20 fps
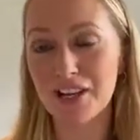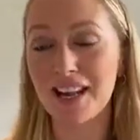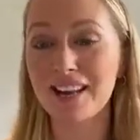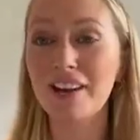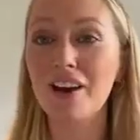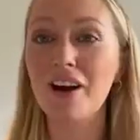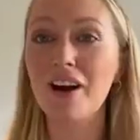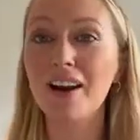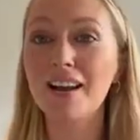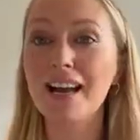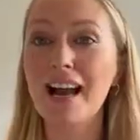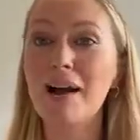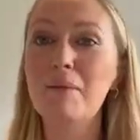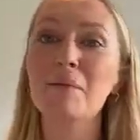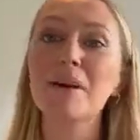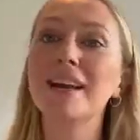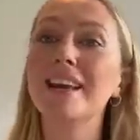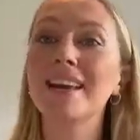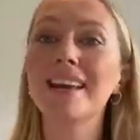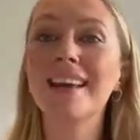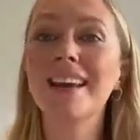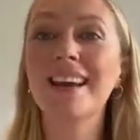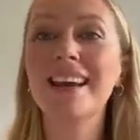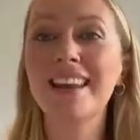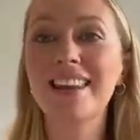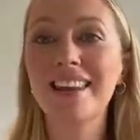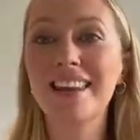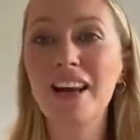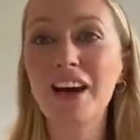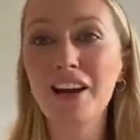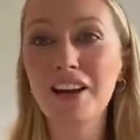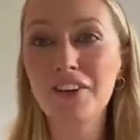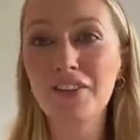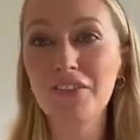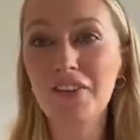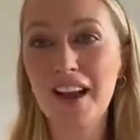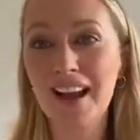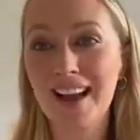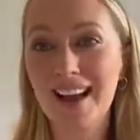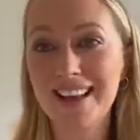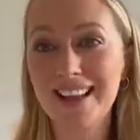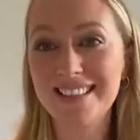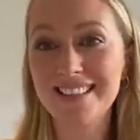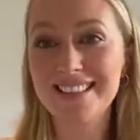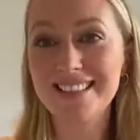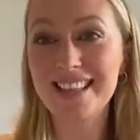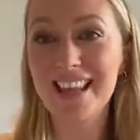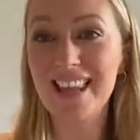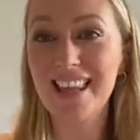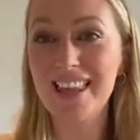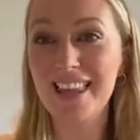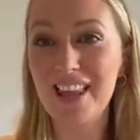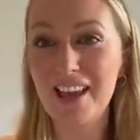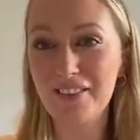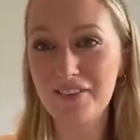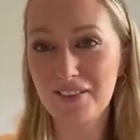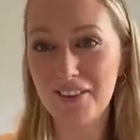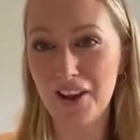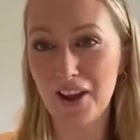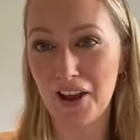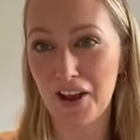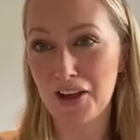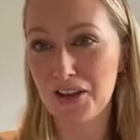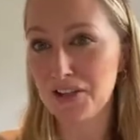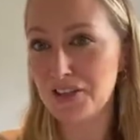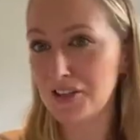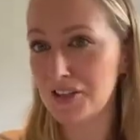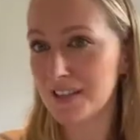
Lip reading: and I am a life and a love coach,